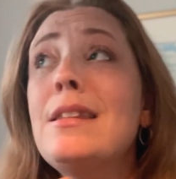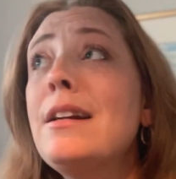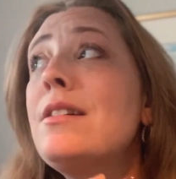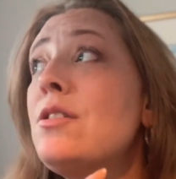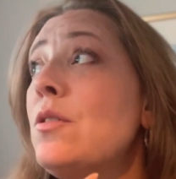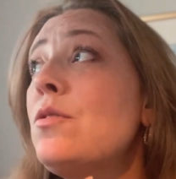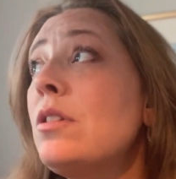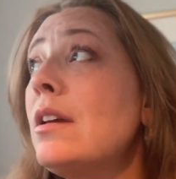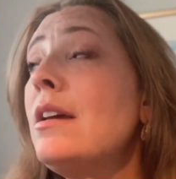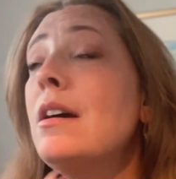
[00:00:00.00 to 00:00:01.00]
there's
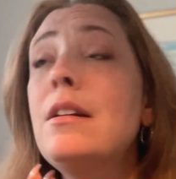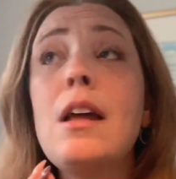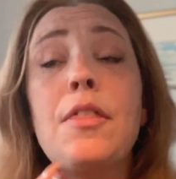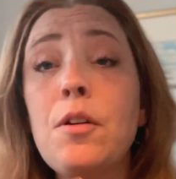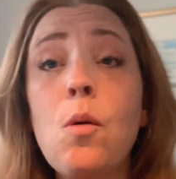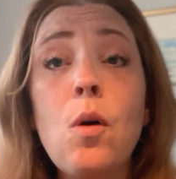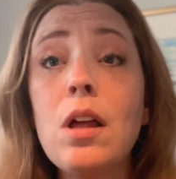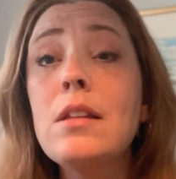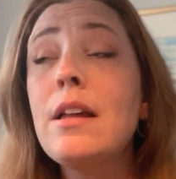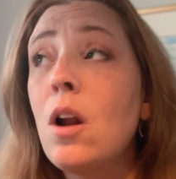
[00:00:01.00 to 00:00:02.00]
usually another
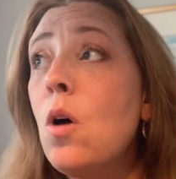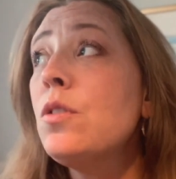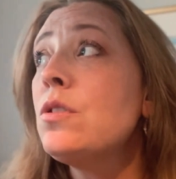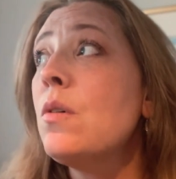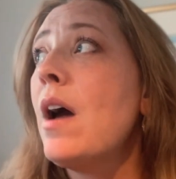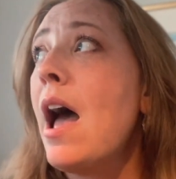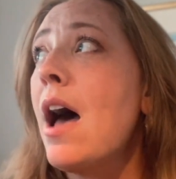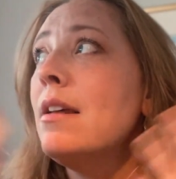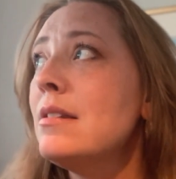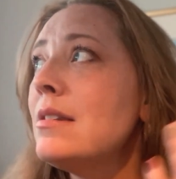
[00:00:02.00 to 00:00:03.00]
oil that also
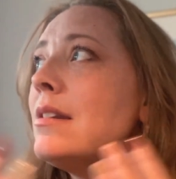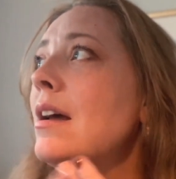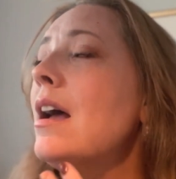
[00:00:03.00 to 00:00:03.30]
has